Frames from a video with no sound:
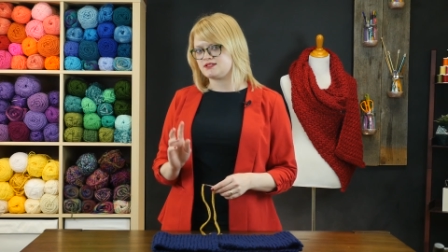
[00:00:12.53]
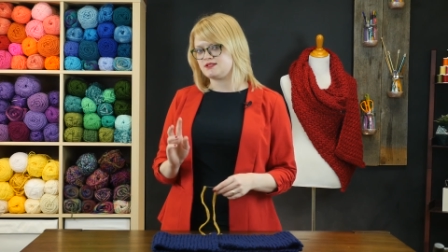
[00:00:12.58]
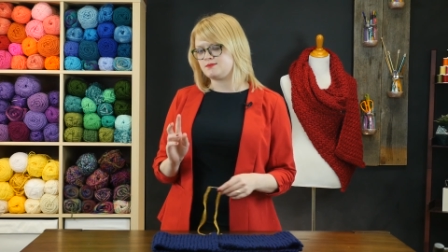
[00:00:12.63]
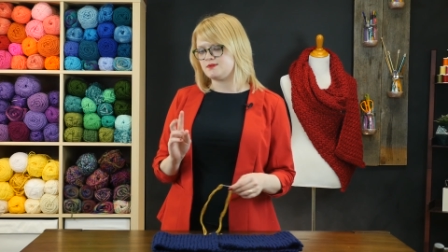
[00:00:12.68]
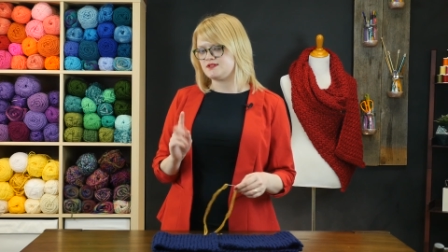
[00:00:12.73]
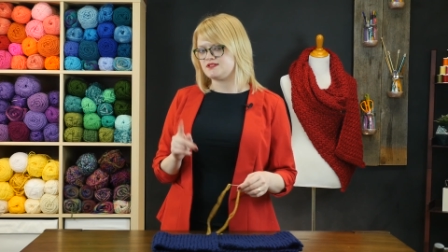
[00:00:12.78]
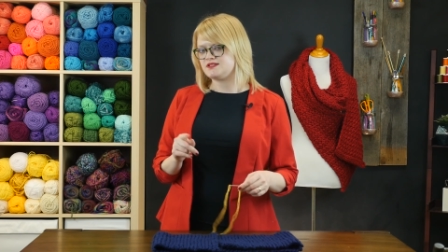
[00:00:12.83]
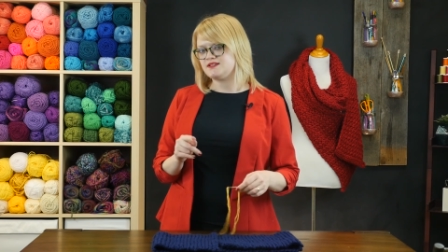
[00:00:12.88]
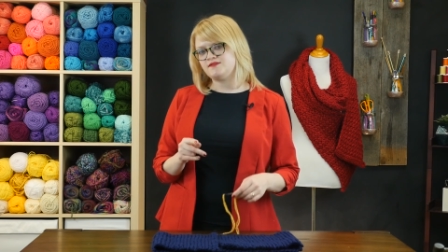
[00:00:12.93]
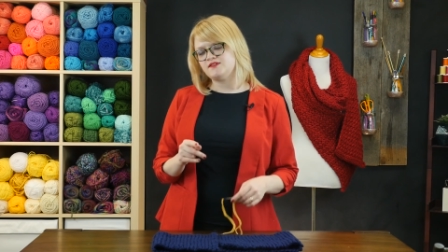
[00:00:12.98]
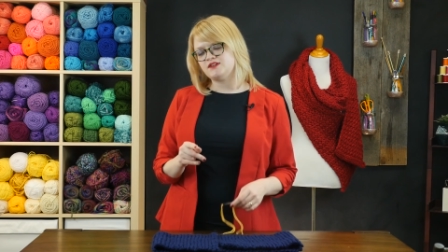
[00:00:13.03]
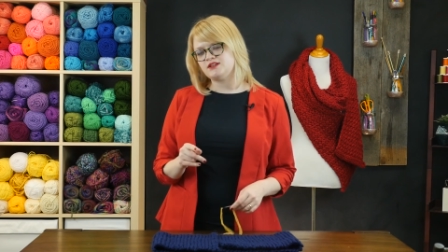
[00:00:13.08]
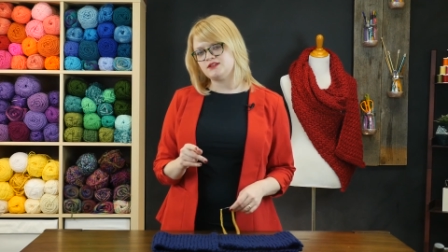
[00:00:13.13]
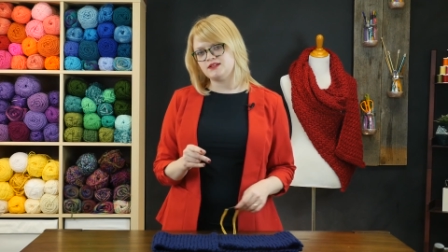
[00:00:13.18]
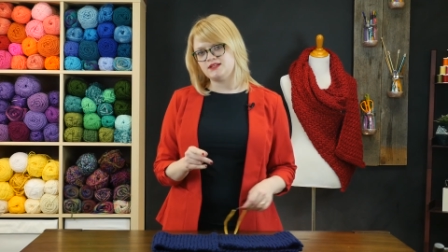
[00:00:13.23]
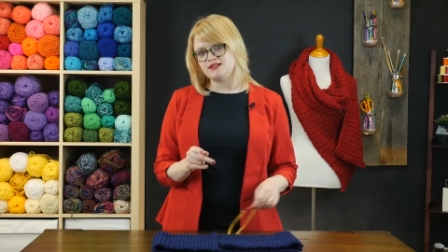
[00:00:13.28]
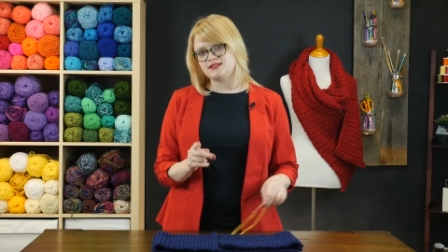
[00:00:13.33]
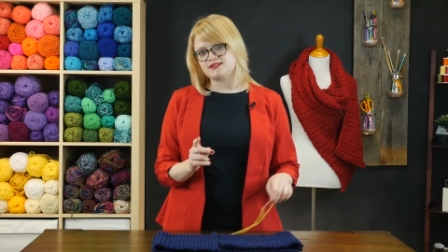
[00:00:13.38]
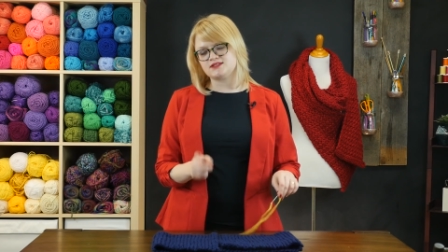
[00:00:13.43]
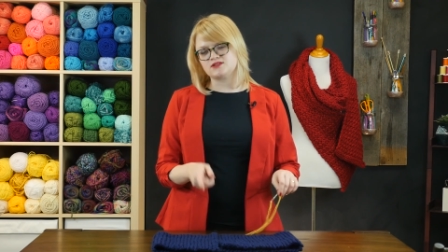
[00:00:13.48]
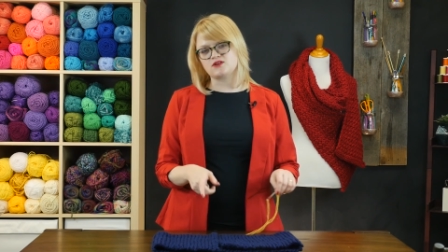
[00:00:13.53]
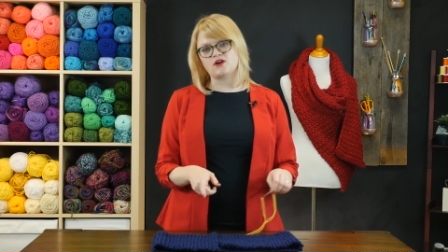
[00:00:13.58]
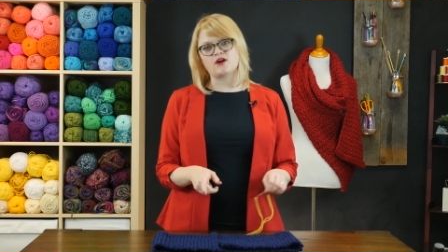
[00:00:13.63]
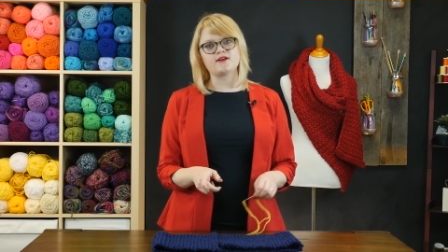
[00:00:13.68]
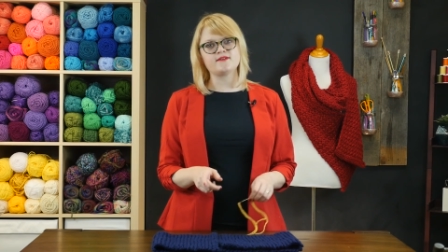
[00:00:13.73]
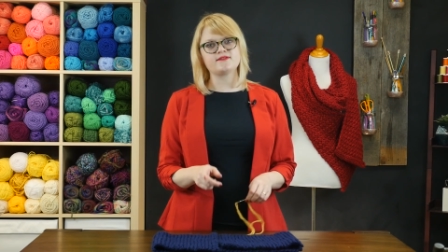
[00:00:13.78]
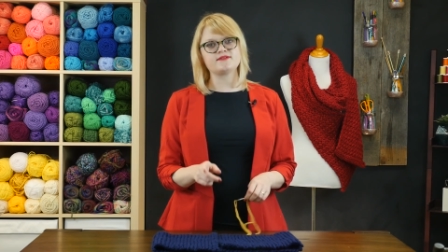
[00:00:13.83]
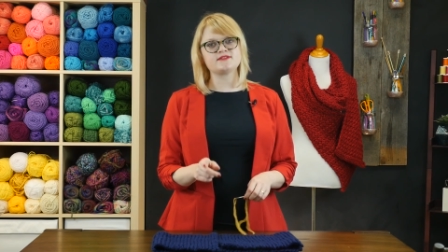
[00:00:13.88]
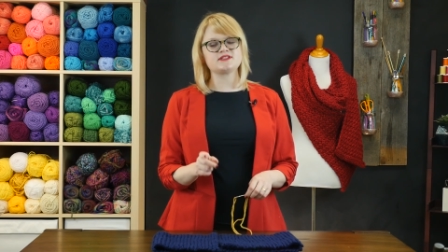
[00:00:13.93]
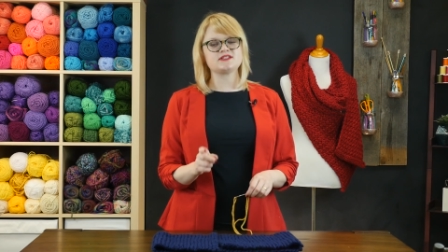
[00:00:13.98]
specifically
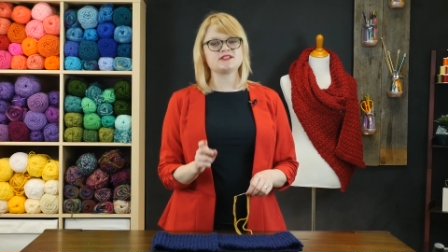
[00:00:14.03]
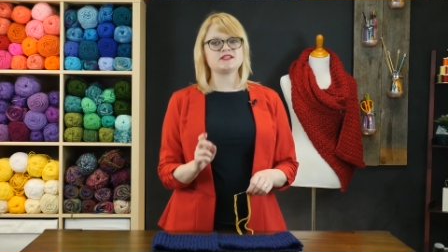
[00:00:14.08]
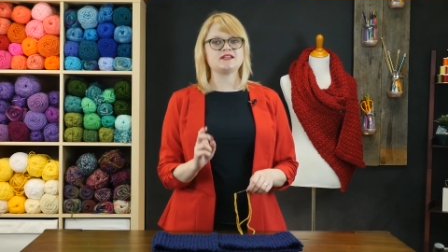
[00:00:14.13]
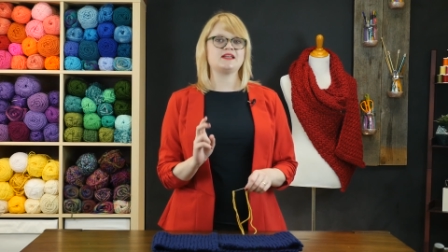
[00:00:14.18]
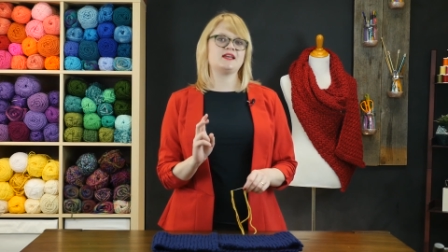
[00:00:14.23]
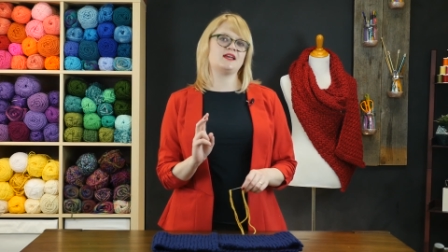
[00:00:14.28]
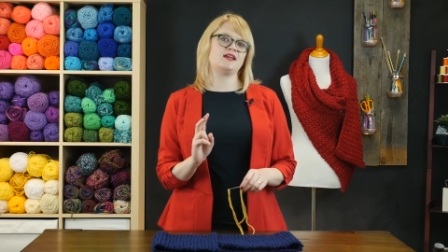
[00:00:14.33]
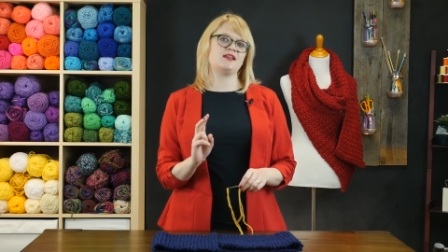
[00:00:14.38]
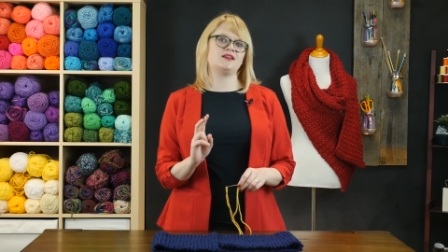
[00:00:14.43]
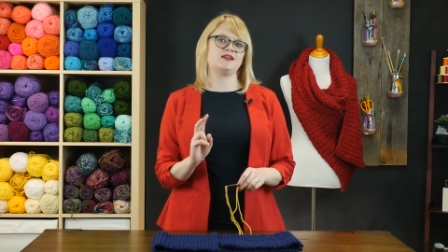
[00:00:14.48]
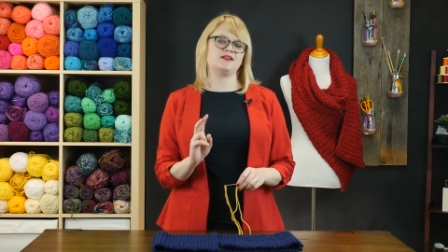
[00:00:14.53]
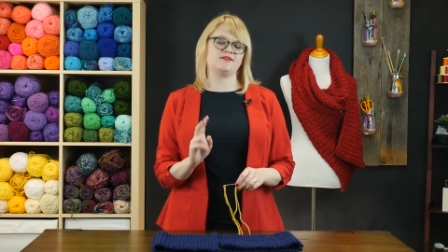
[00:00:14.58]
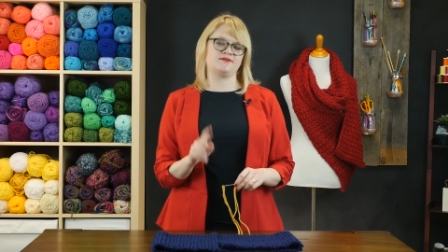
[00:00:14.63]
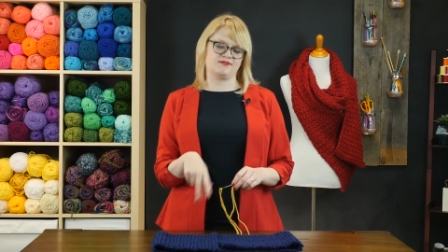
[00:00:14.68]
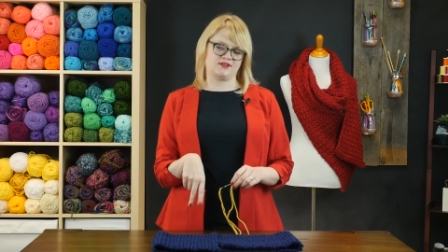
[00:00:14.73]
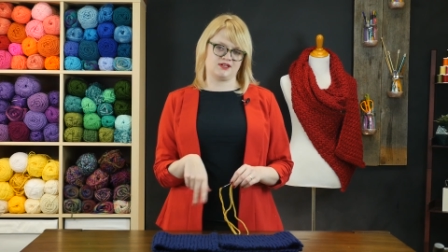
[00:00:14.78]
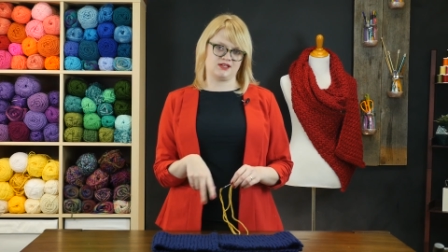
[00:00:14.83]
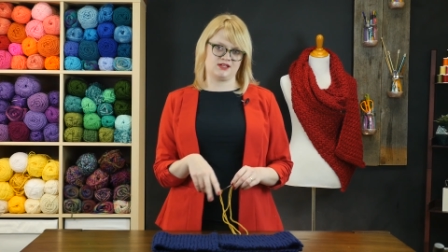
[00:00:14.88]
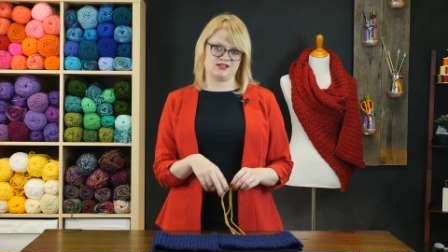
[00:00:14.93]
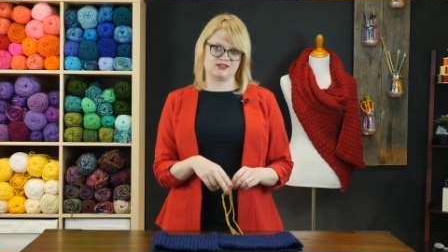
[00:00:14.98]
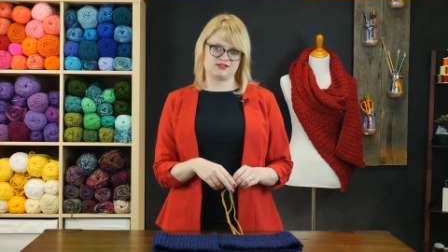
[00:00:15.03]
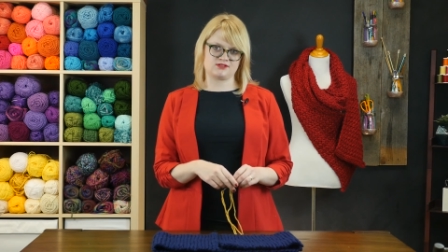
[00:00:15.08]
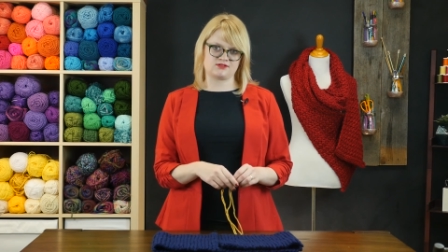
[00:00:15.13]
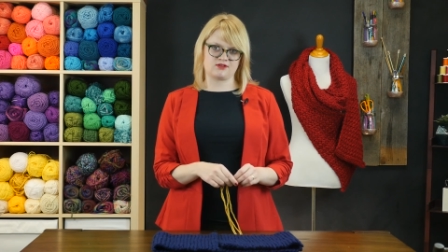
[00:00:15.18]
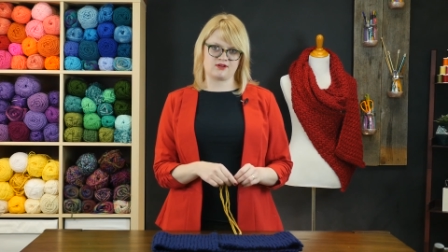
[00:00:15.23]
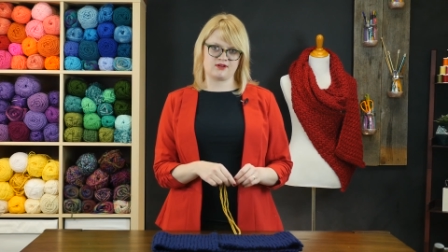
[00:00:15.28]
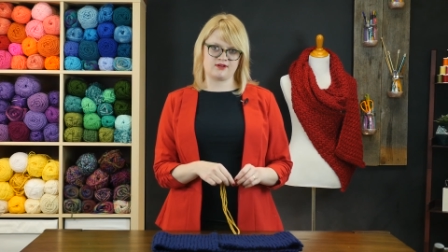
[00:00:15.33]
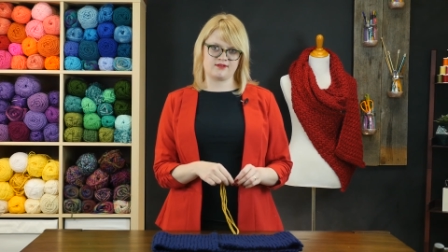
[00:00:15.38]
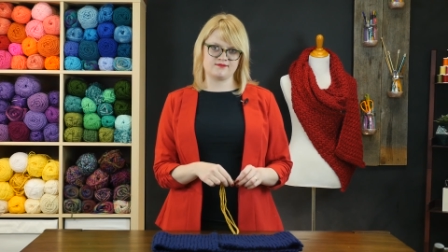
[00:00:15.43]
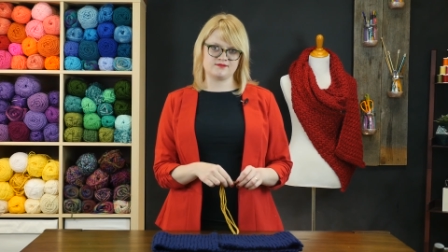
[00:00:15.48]
scarves and infinity
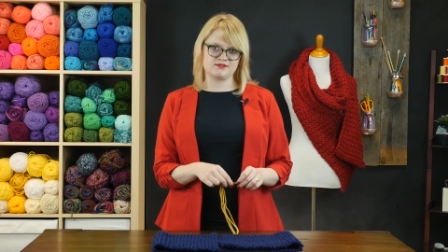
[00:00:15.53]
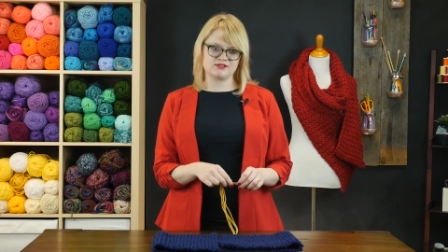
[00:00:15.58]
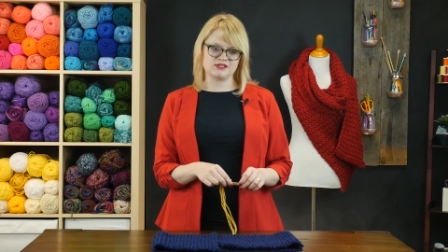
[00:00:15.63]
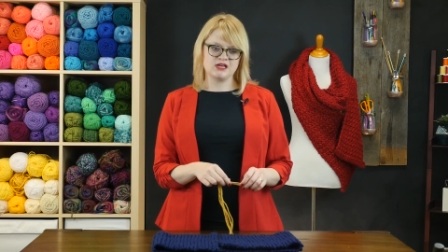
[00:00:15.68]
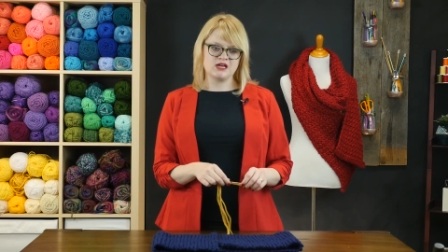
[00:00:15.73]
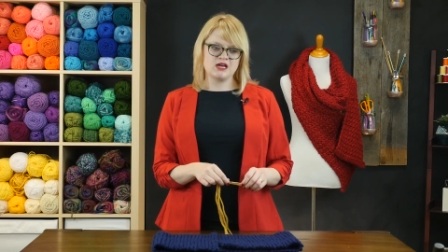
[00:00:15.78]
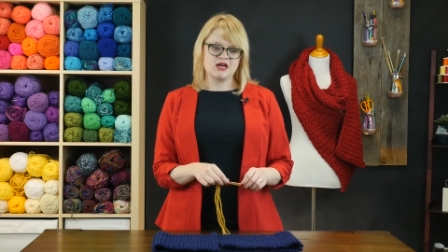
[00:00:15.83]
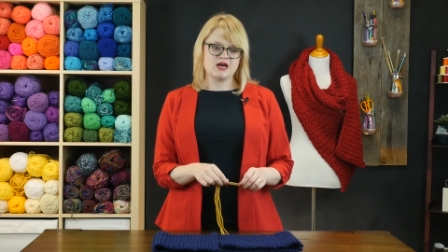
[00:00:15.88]
scarves.